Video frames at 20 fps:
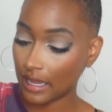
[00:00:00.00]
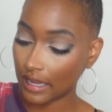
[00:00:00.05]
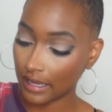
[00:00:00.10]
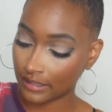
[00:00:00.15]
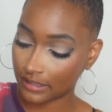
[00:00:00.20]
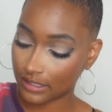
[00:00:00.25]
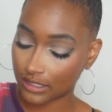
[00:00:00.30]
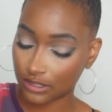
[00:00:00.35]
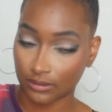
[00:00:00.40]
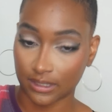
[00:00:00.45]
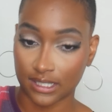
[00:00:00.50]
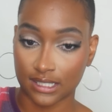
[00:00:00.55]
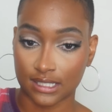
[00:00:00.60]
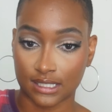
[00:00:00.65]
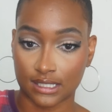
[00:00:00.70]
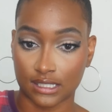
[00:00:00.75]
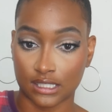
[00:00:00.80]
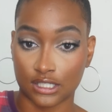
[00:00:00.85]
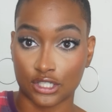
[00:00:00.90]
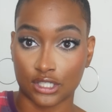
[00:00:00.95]
it's
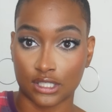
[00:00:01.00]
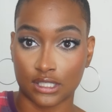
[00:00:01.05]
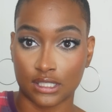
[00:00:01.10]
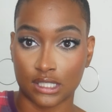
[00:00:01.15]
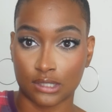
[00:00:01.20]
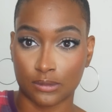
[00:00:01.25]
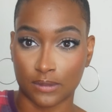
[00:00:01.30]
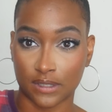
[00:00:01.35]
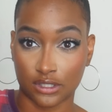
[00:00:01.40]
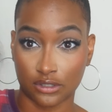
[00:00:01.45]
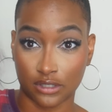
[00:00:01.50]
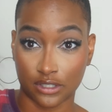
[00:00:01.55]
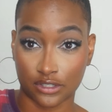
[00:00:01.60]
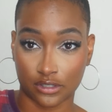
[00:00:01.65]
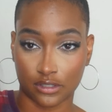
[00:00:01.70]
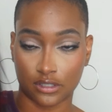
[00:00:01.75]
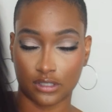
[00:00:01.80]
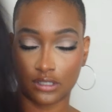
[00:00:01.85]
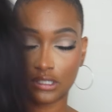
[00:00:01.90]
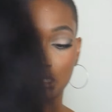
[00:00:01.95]
26 inches with
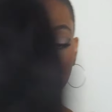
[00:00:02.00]
200